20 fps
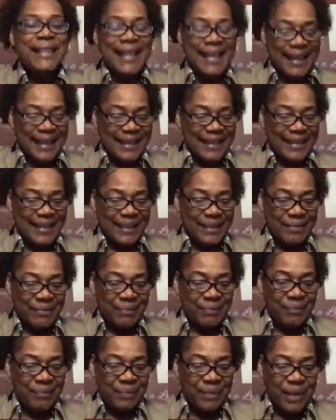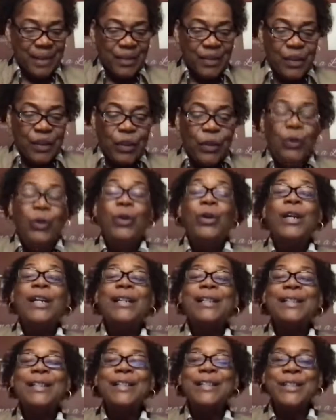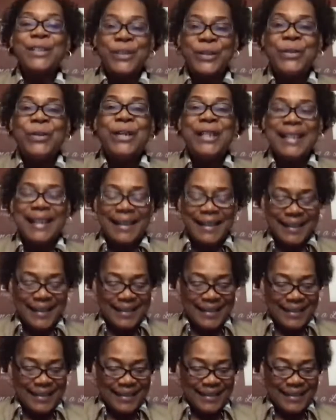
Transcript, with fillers: forget the Lord your God